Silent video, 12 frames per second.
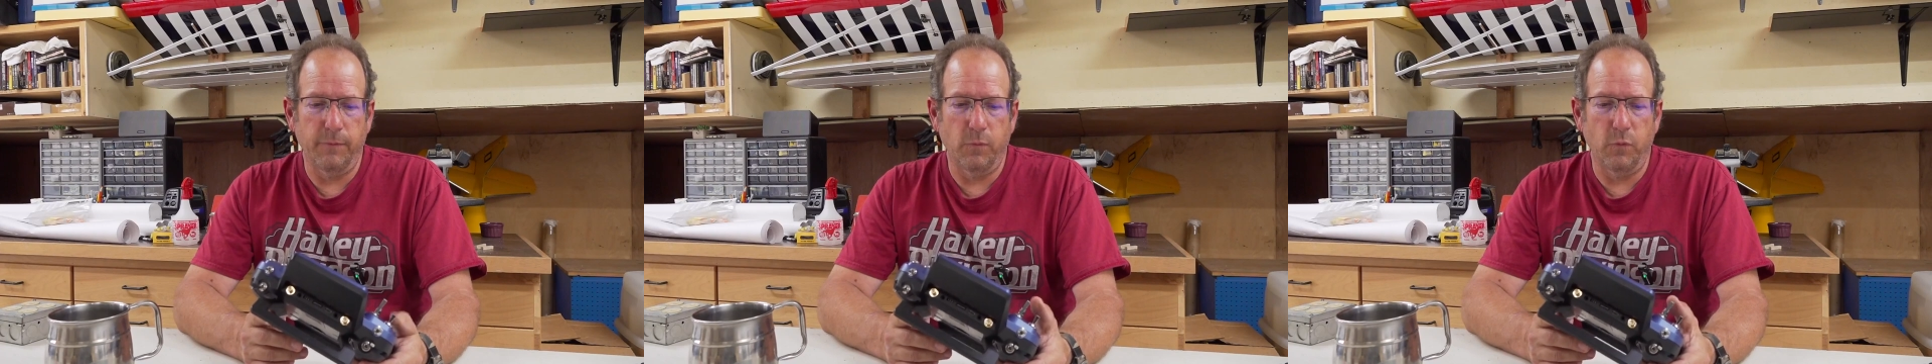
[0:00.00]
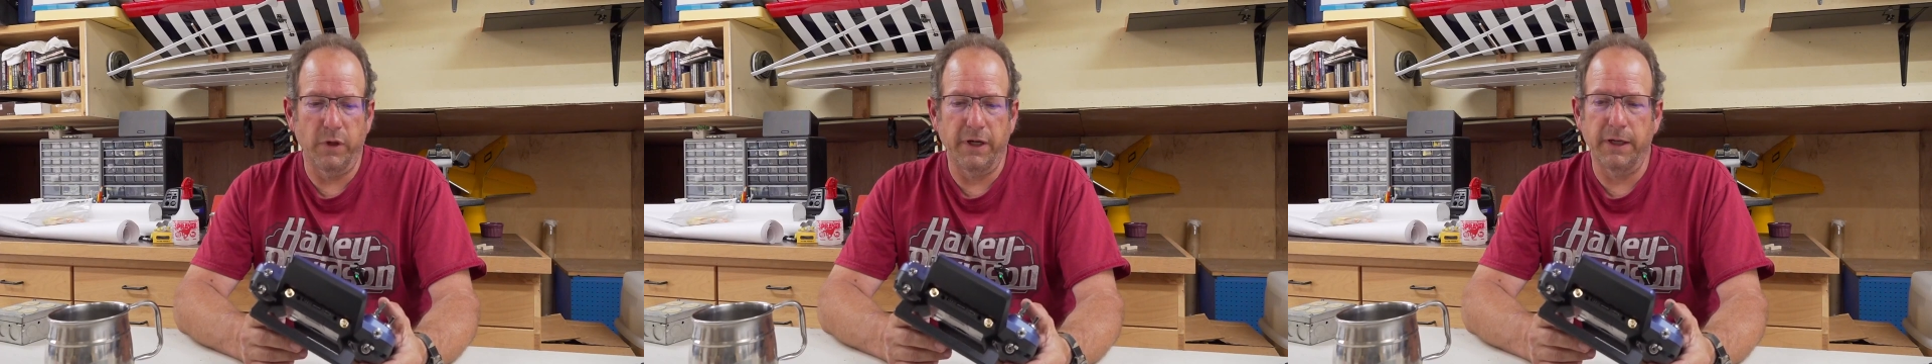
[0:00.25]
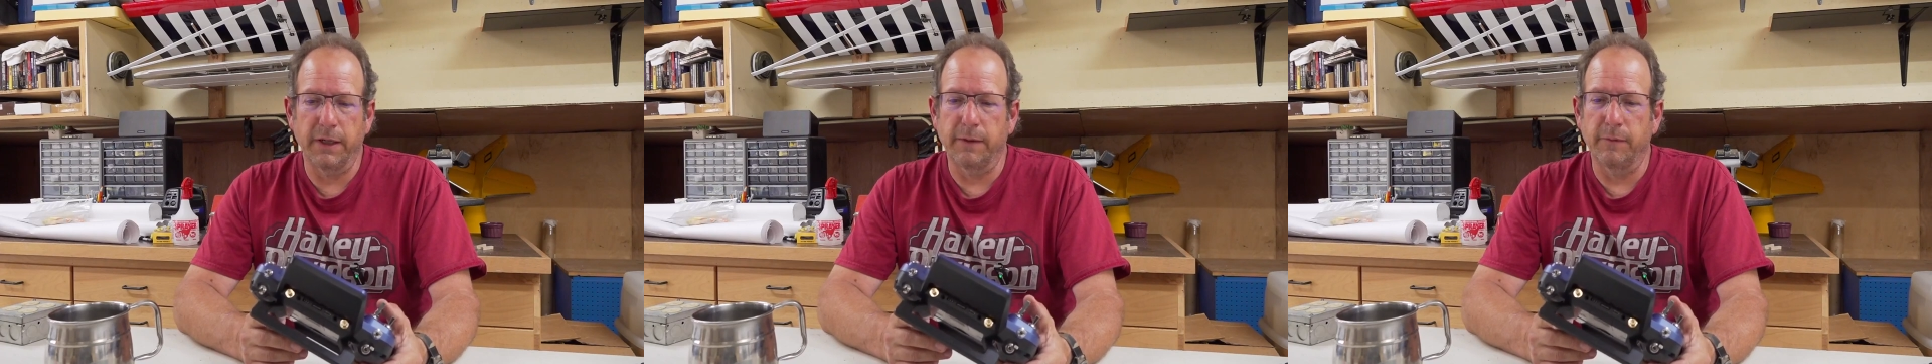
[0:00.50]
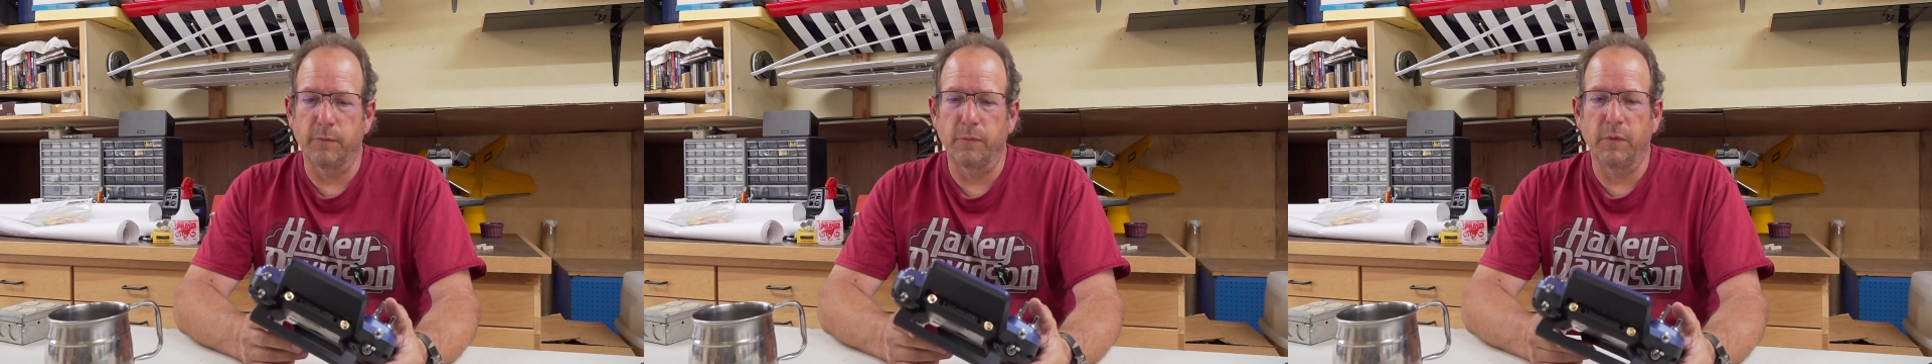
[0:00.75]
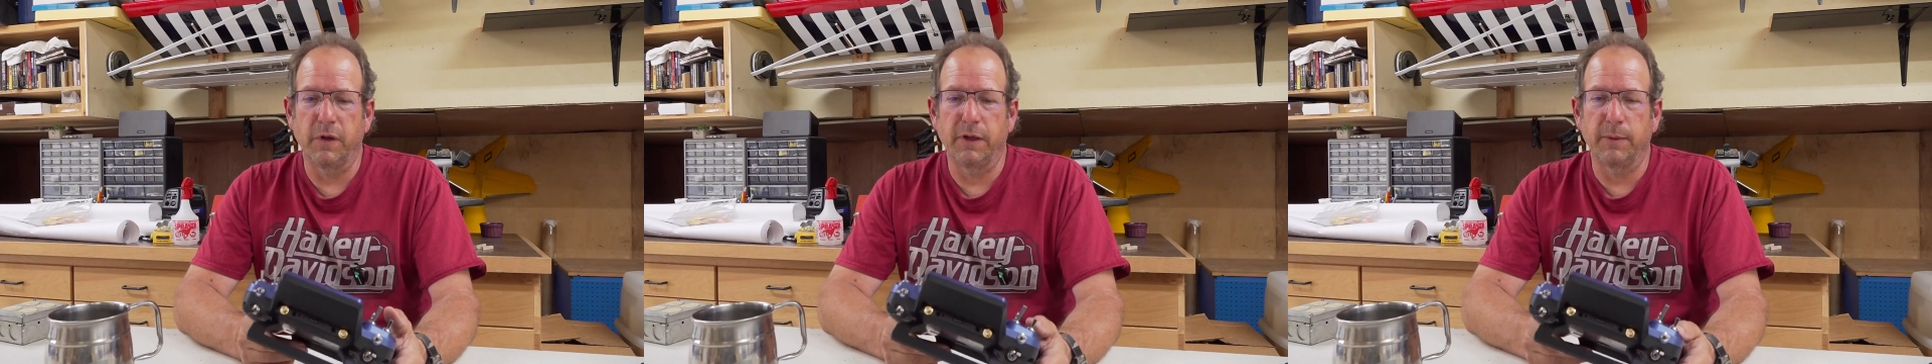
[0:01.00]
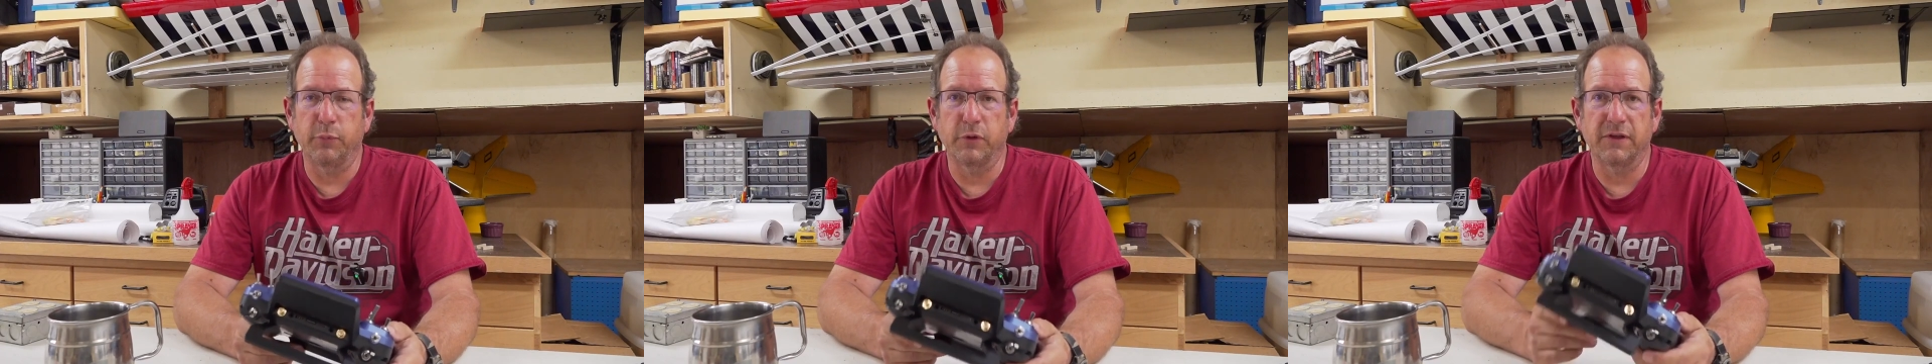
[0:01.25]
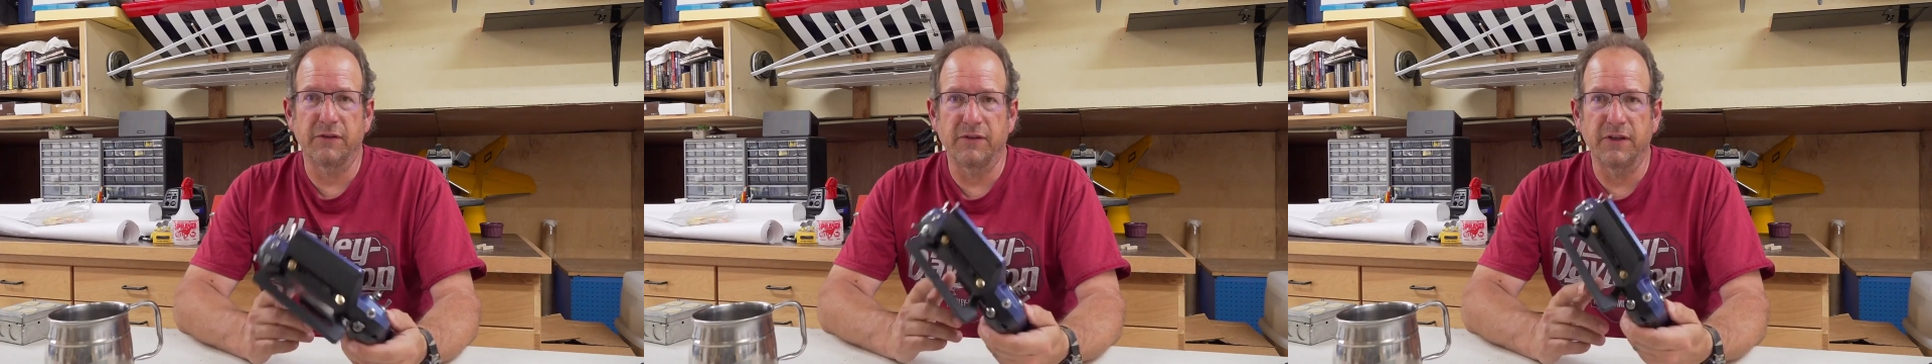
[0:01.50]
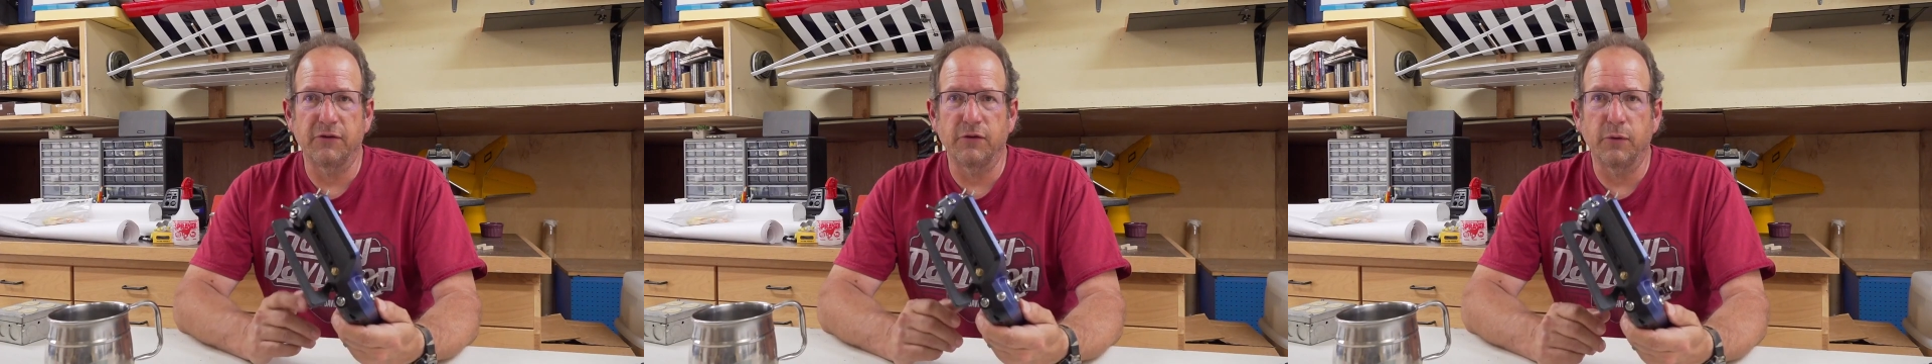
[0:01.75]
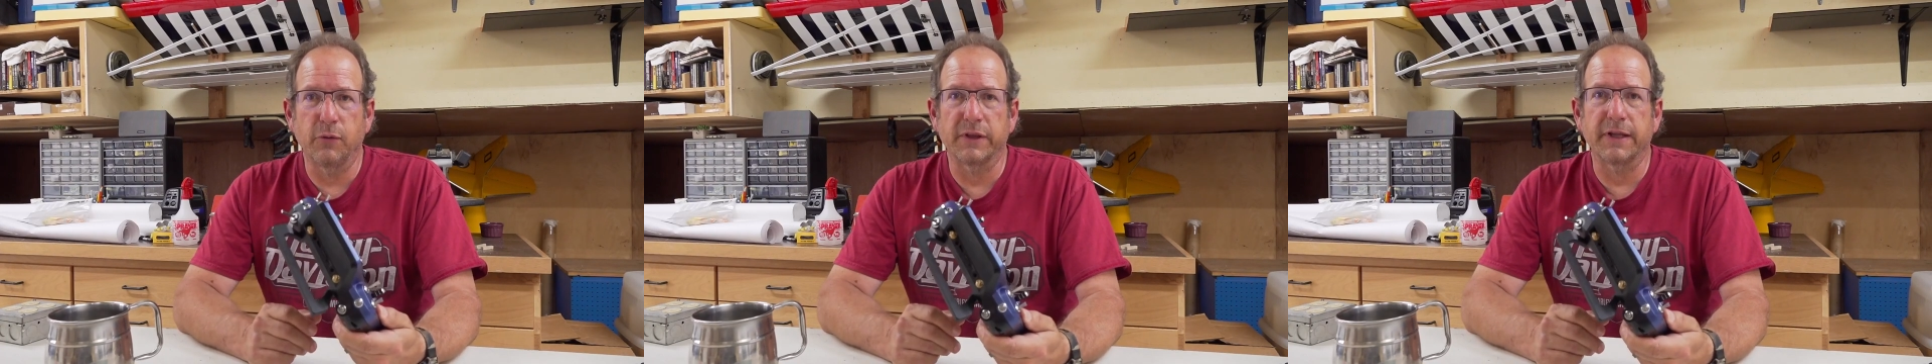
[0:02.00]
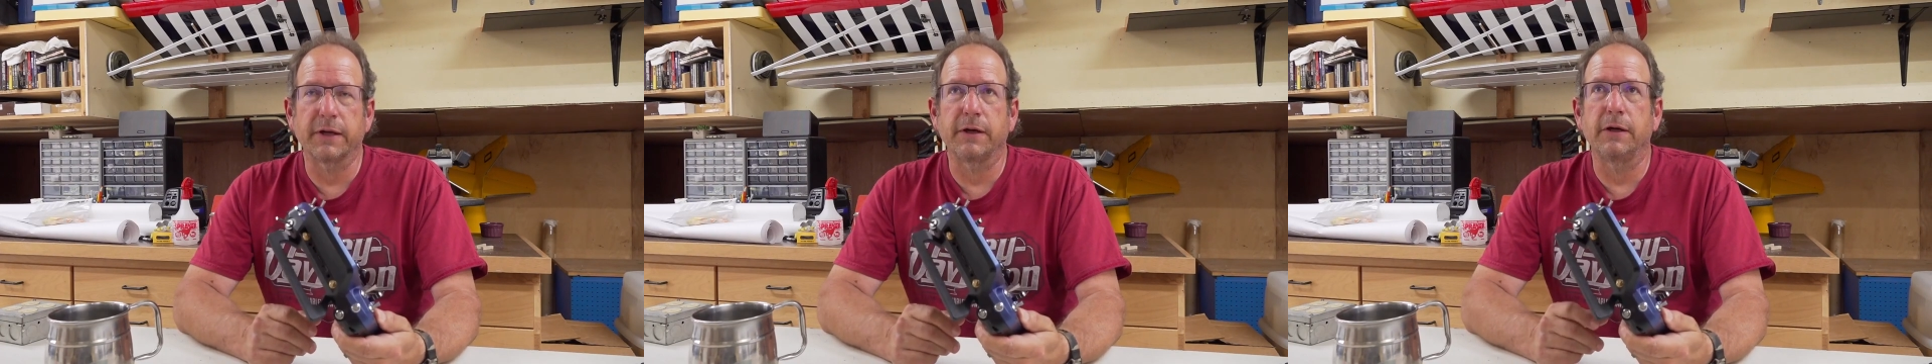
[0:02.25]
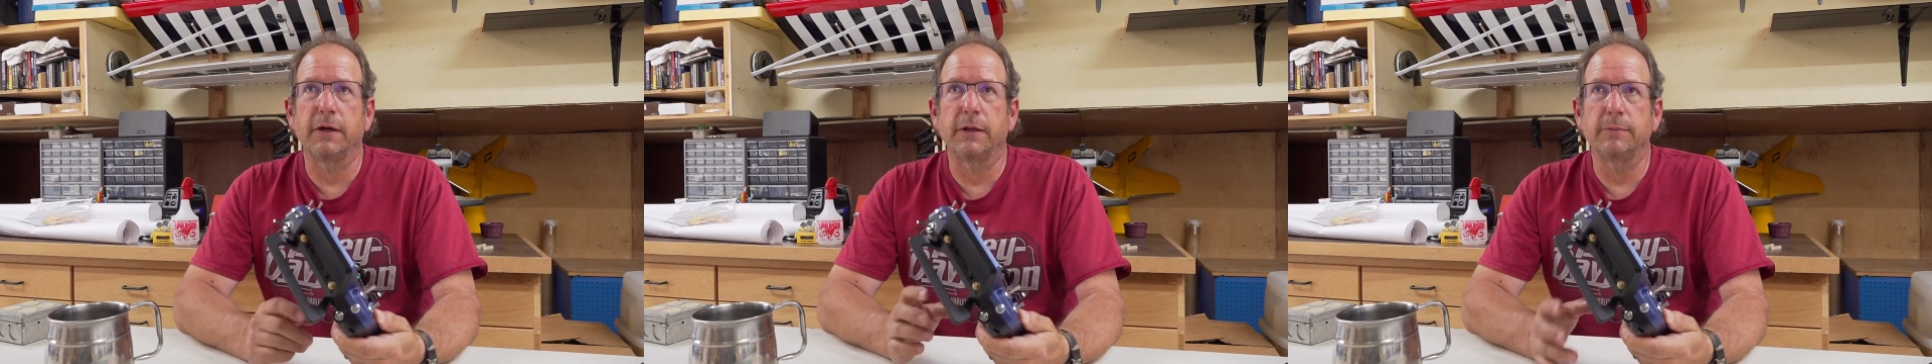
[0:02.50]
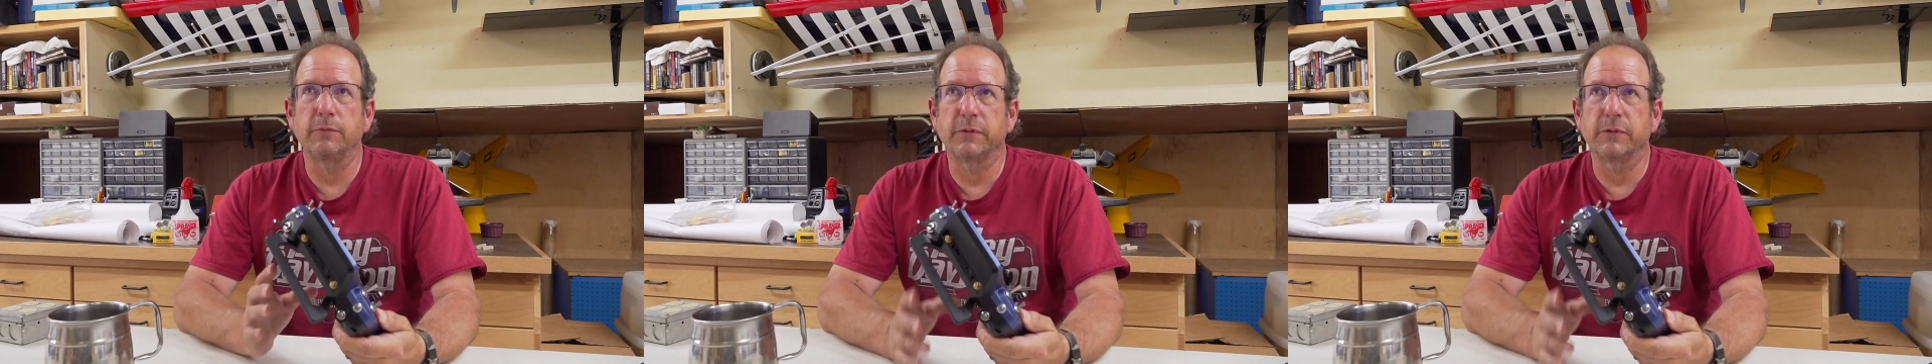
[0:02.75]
went in and put this into what they call,